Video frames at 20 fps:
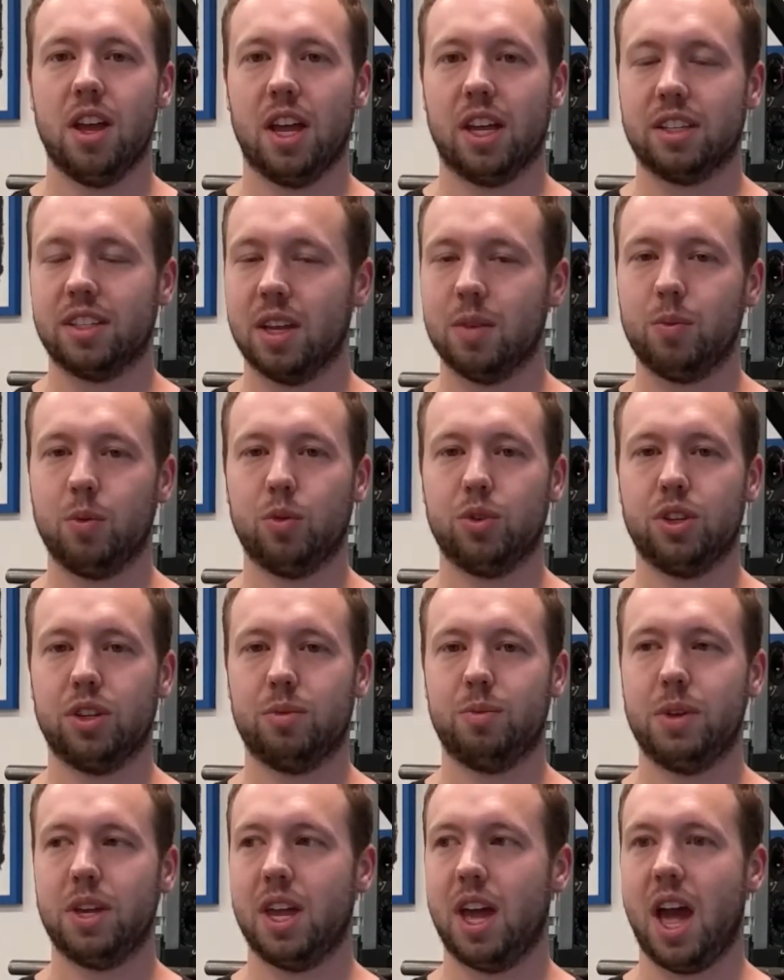Example would
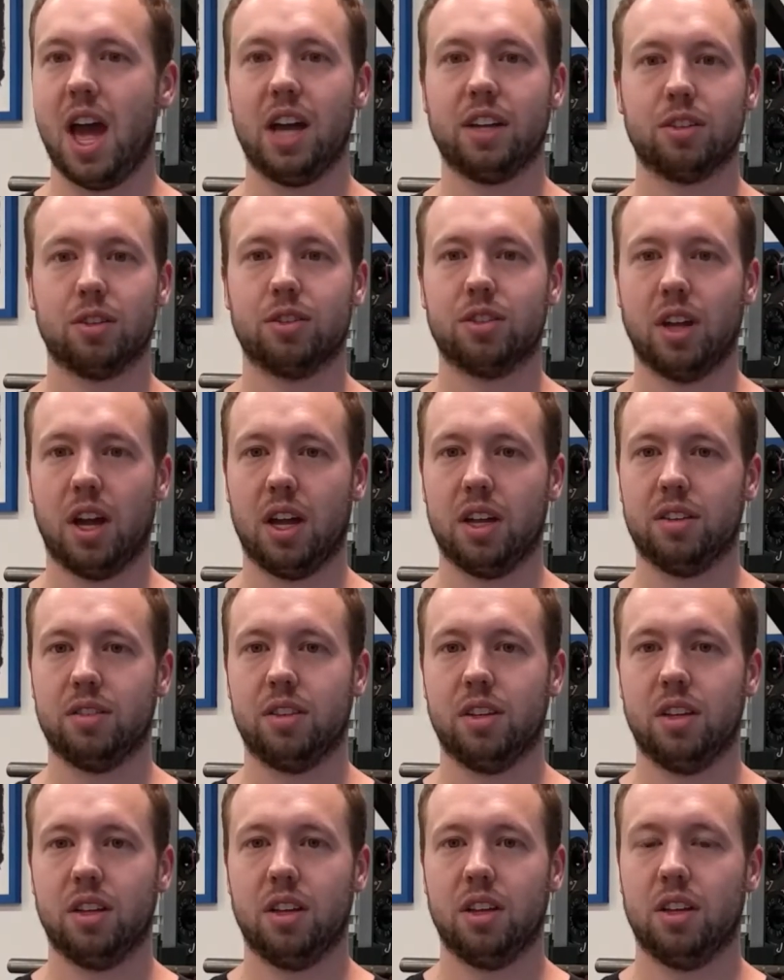just be exercise.